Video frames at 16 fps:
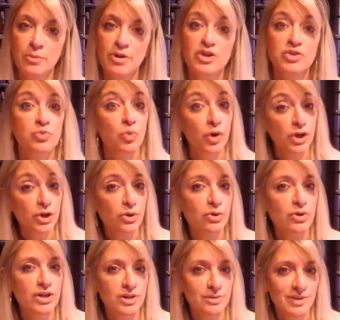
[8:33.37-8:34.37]
Because what you're
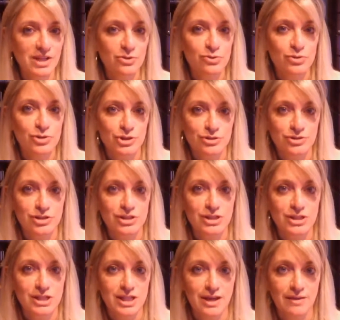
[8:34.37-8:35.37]
going to be
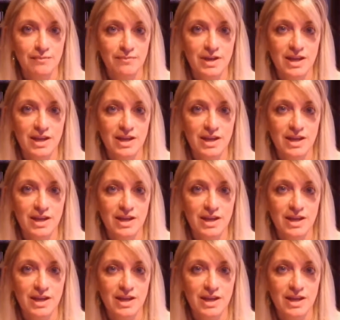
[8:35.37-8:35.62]
introducing to them